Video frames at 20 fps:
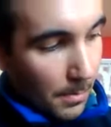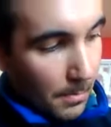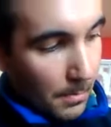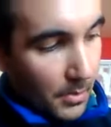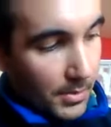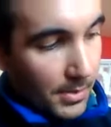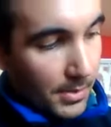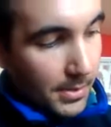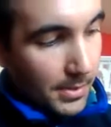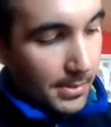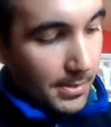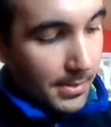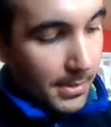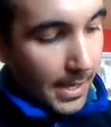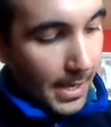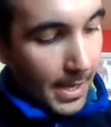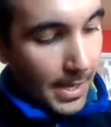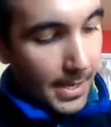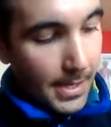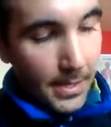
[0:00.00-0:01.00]
Muscles
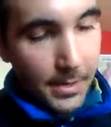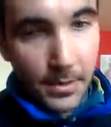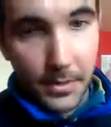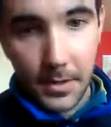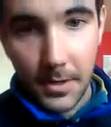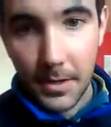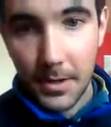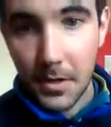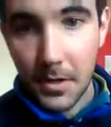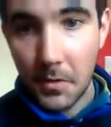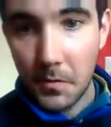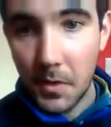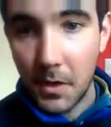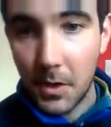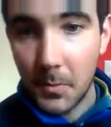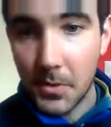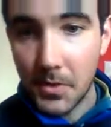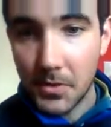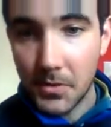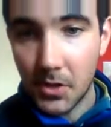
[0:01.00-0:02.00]
can
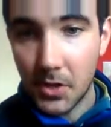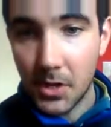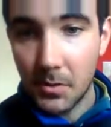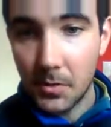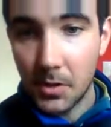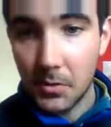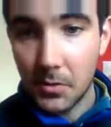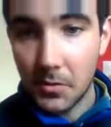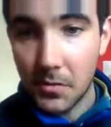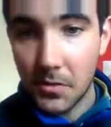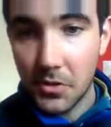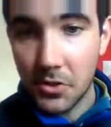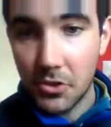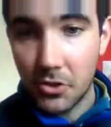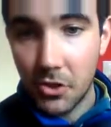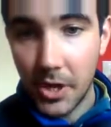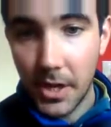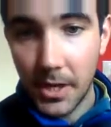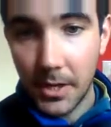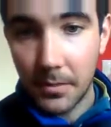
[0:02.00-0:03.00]
develop a certain amount of
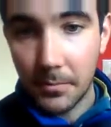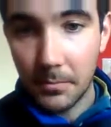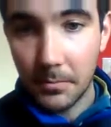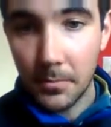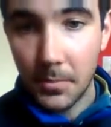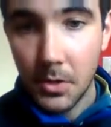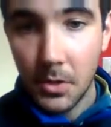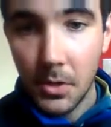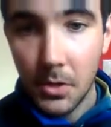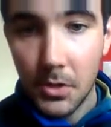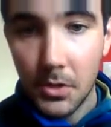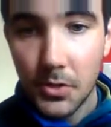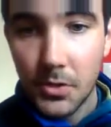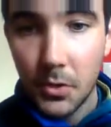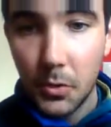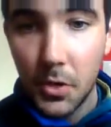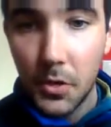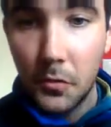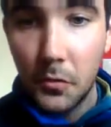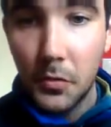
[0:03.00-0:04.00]
strain.
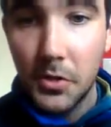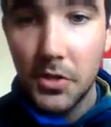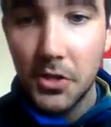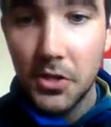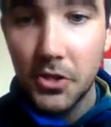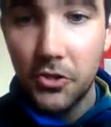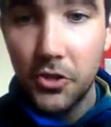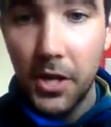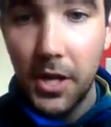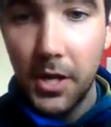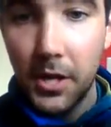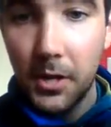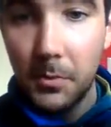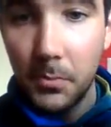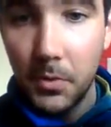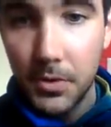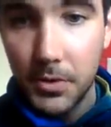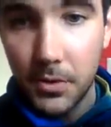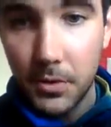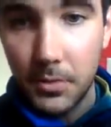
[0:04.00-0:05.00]
So if we strain the
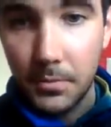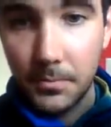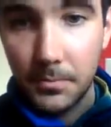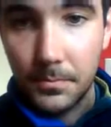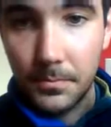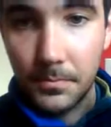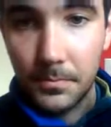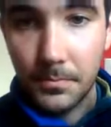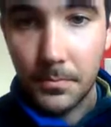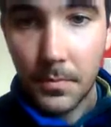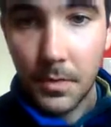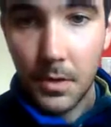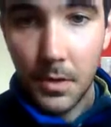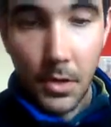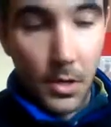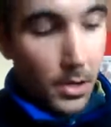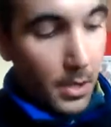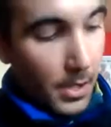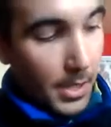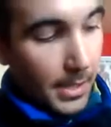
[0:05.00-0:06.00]
muscle,
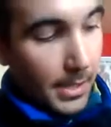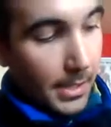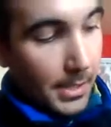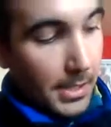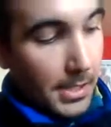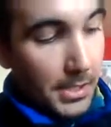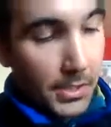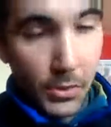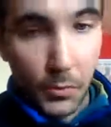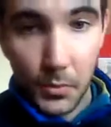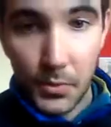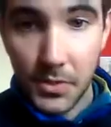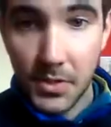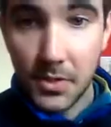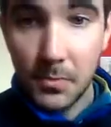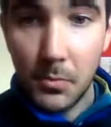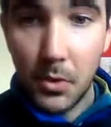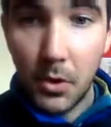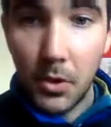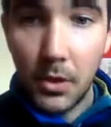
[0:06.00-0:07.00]
it can lead to a
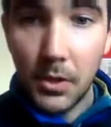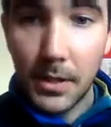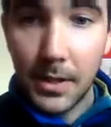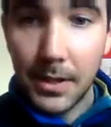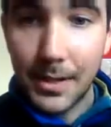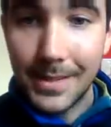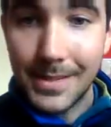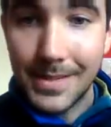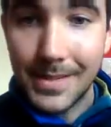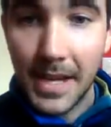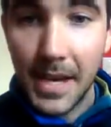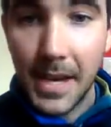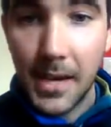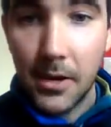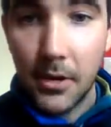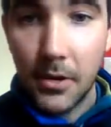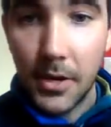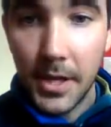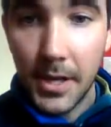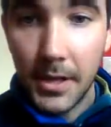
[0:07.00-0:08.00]
small little
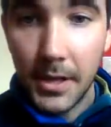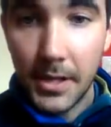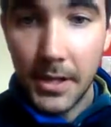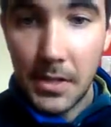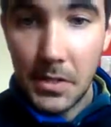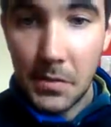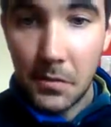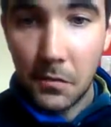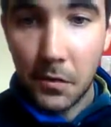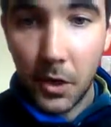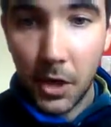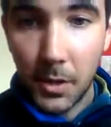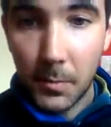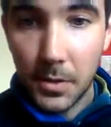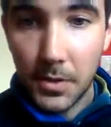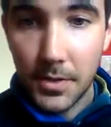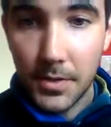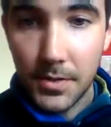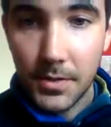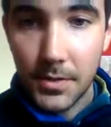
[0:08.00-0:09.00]
tear in these
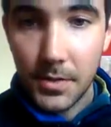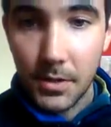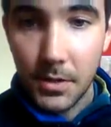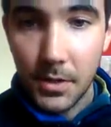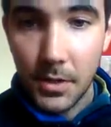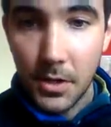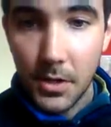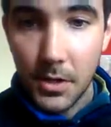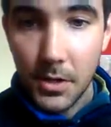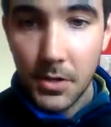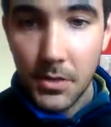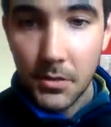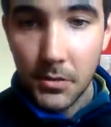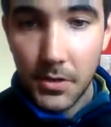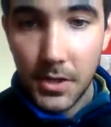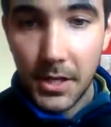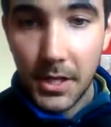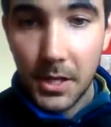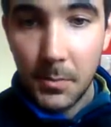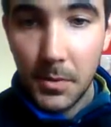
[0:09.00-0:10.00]
fibers. So
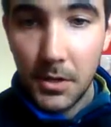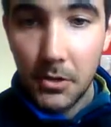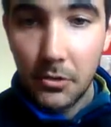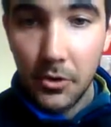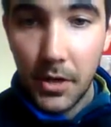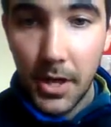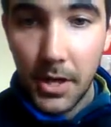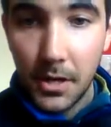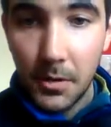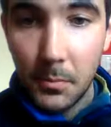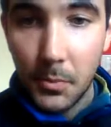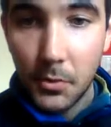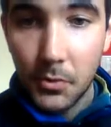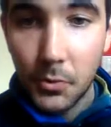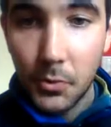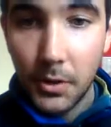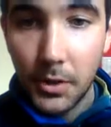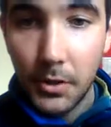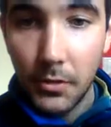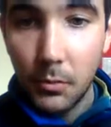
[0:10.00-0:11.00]
they can be graded
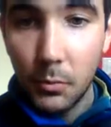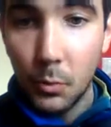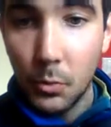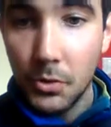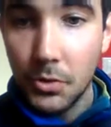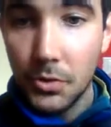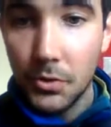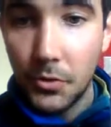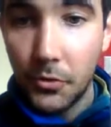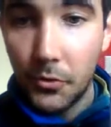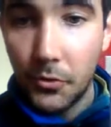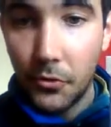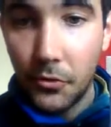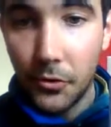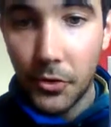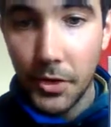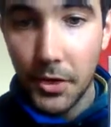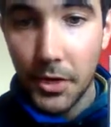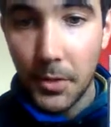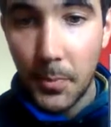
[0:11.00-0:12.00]
between 1 to
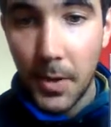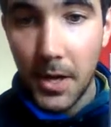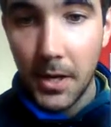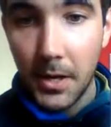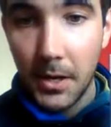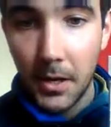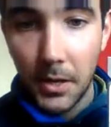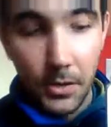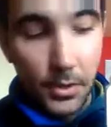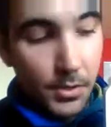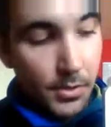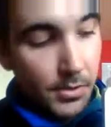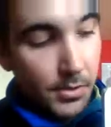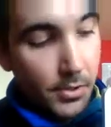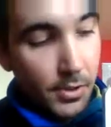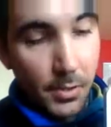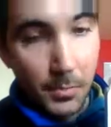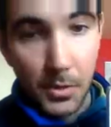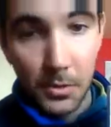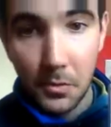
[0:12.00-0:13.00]
3, depending on the
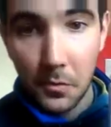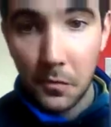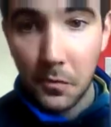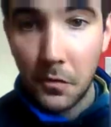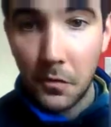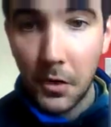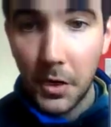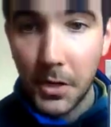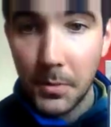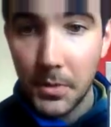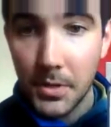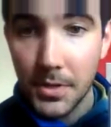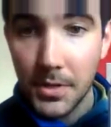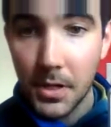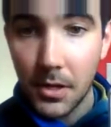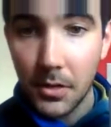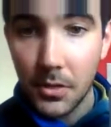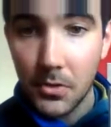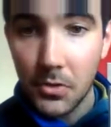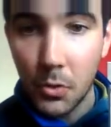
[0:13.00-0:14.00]
certain amount of fibers
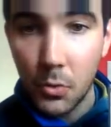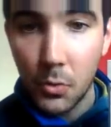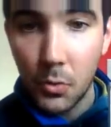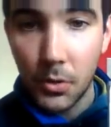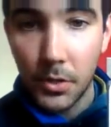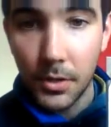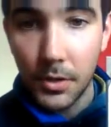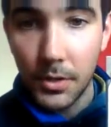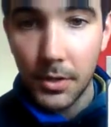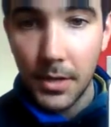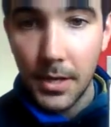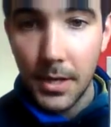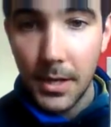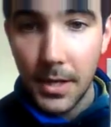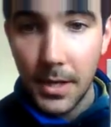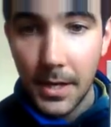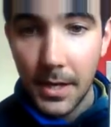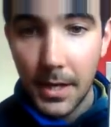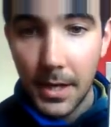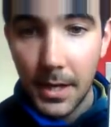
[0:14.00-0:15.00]
that are torn
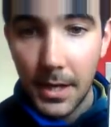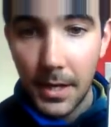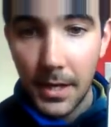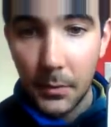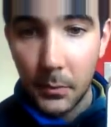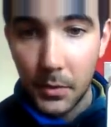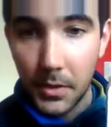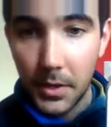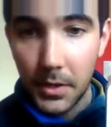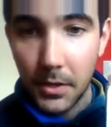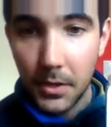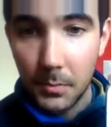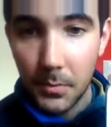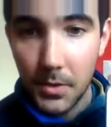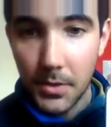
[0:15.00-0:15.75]
within the